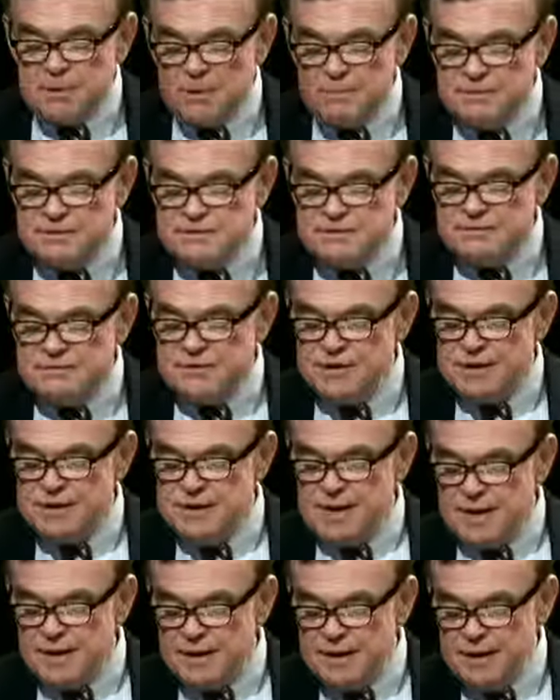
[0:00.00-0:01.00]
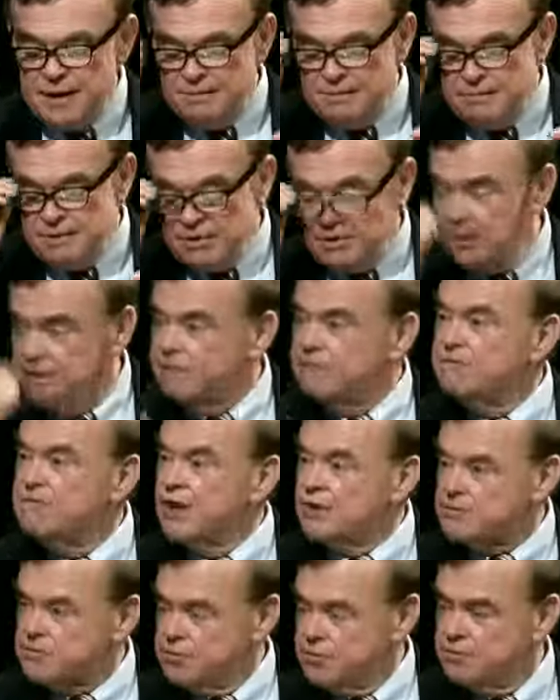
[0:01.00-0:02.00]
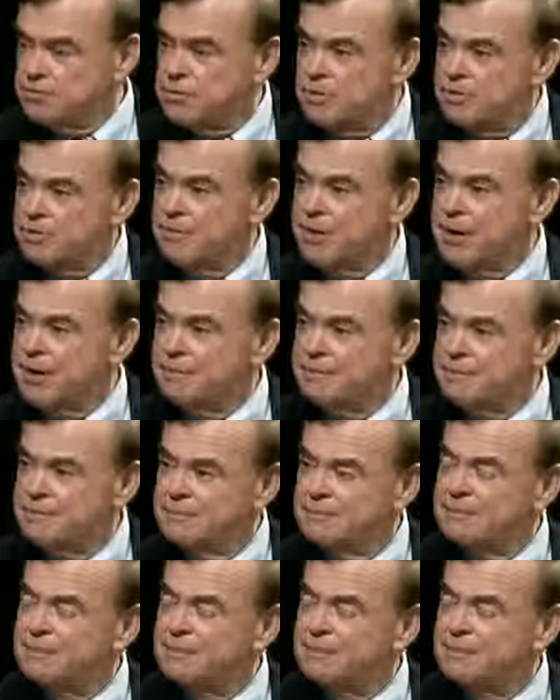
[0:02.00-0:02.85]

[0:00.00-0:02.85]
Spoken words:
purpose of the Million Veteran Program?